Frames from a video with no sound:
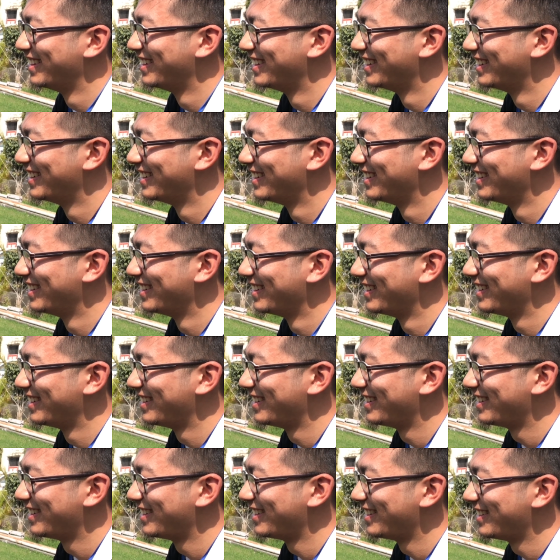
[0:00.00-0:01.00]

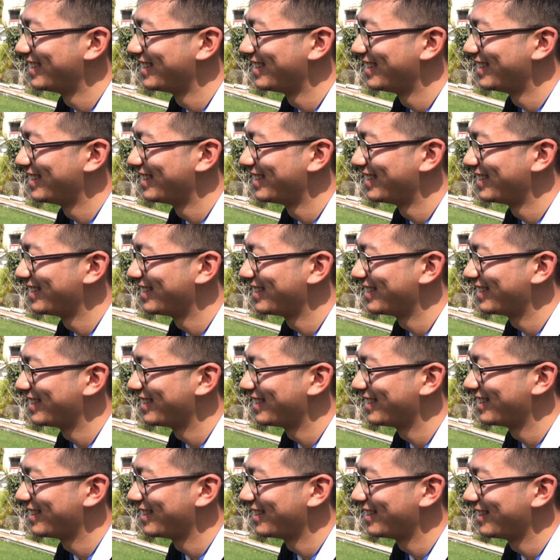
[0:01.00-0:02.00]

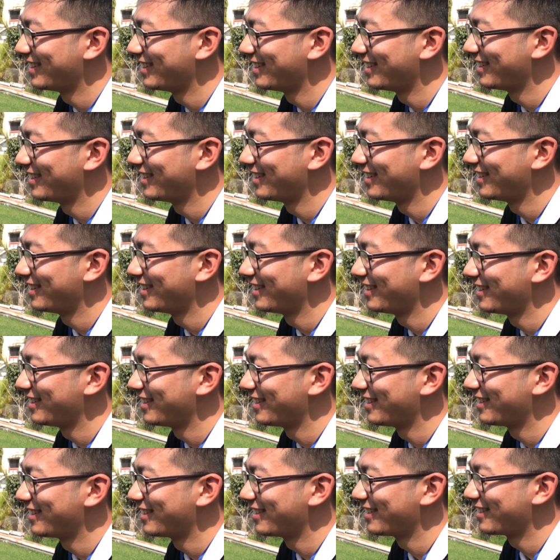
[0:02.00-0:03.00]

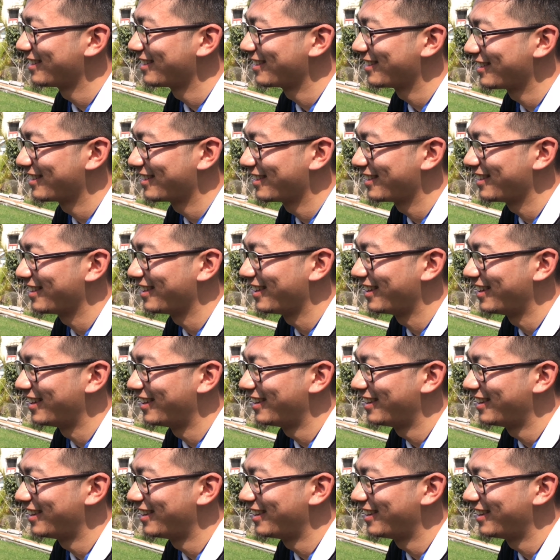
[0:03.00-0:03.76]
No words are spoken by the person on screen.